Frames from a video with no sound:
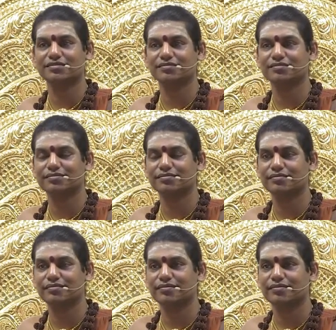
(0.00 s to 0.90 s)

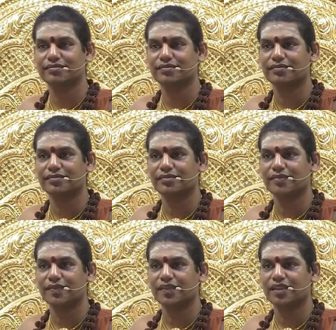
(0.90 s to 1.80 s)

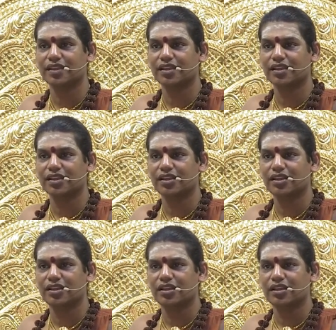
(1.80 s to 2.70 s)

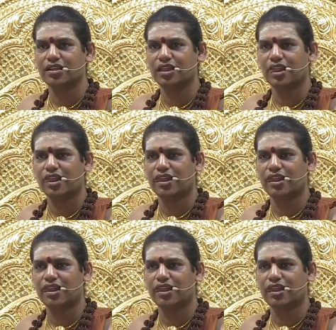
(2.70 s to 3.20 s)
Nothing is said.